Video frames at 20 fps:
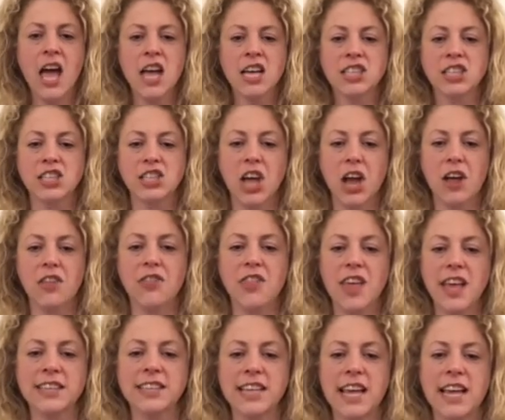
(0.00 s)
So
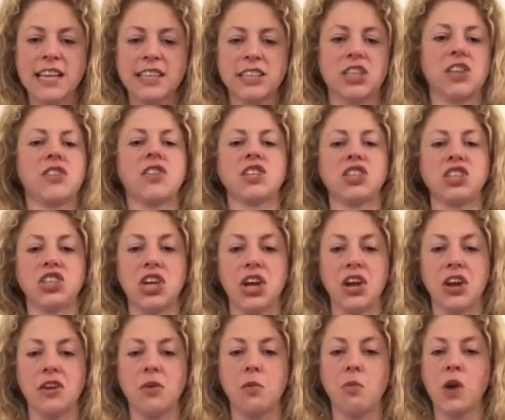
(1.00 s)
this is to the
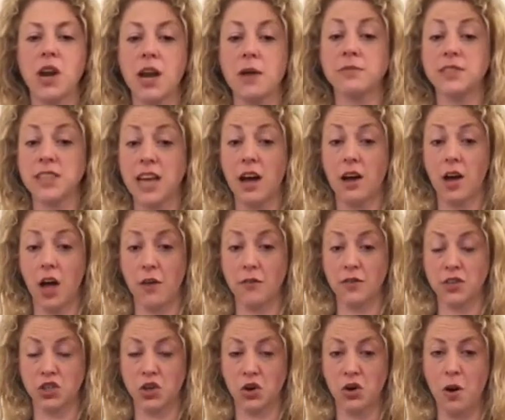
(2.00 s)
tune William Tell
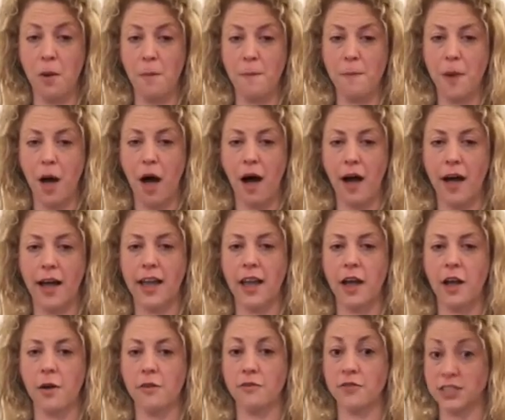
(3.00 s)
Overture
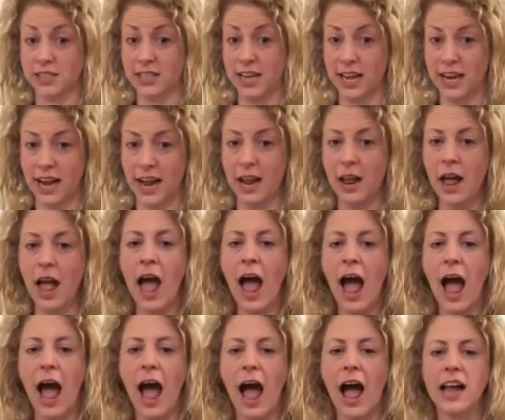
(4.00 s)
by Rossini
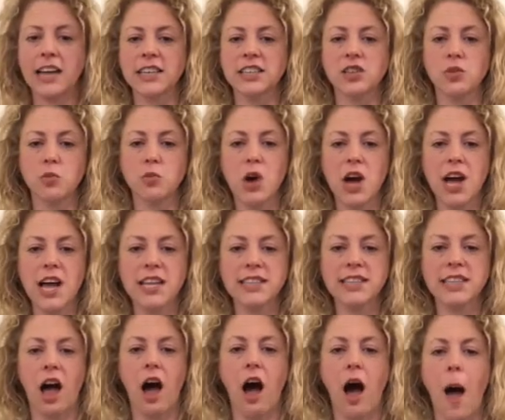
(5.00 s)
and the
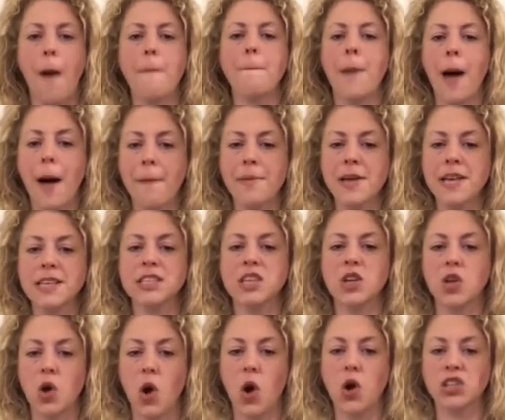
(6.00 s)
words are Papa's
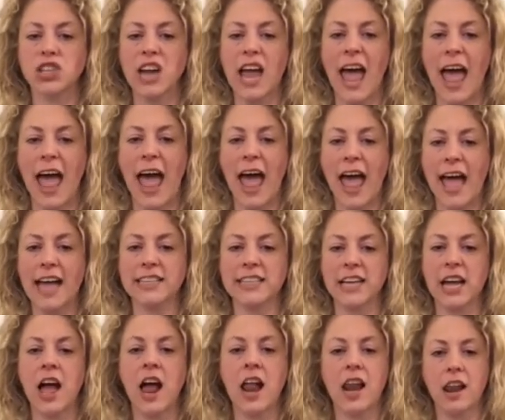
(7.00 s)
got a
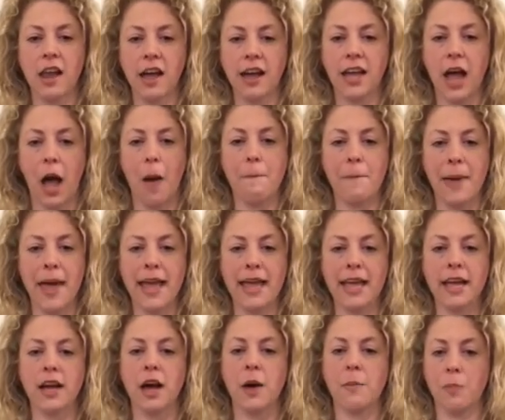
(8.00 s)
head like a
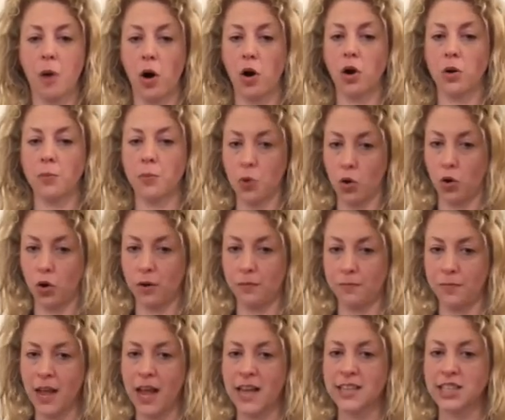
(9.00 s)
ping pong ball.
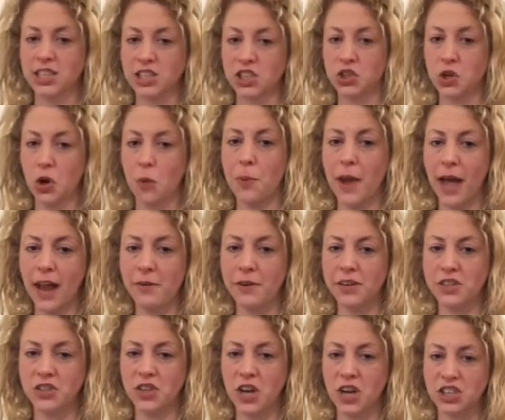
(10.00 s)
So a short piano
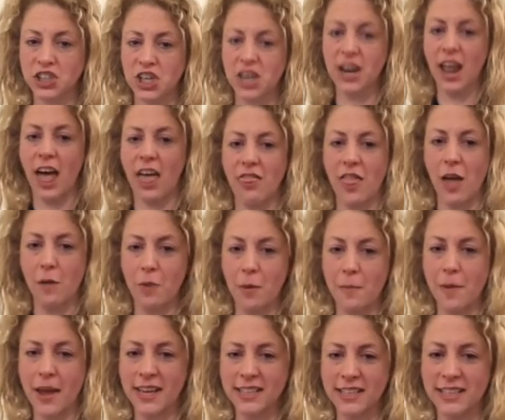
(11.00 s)
introduction and then
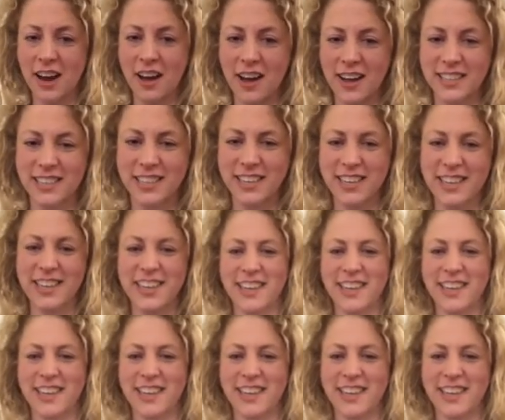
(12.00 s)
we'll make a start.